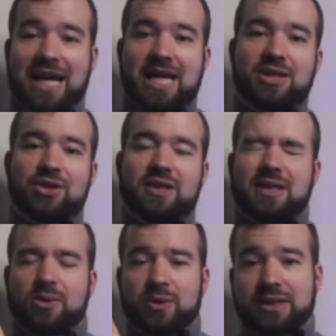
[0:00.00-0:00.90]
H
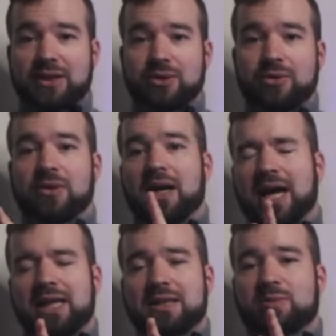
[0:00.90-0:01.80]
is equal to
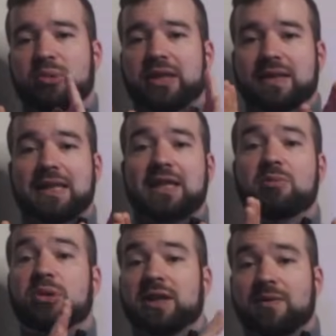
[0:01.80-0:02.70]
S plus
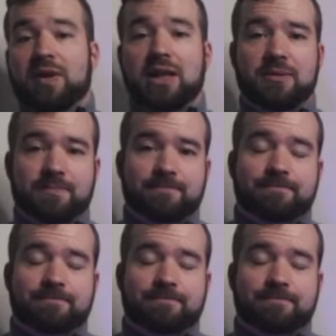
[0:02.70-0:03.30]
C plus V.